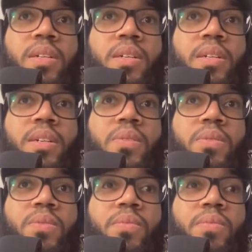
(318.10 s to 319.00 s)

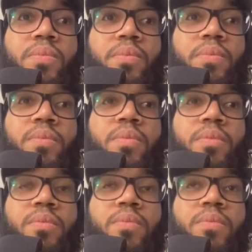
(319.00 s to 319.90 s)

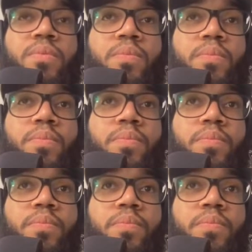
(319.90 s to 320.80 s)

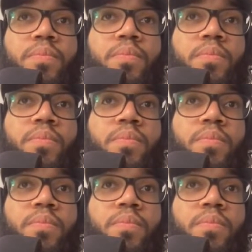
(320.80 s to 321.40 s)
No words are spoken by the person on screen.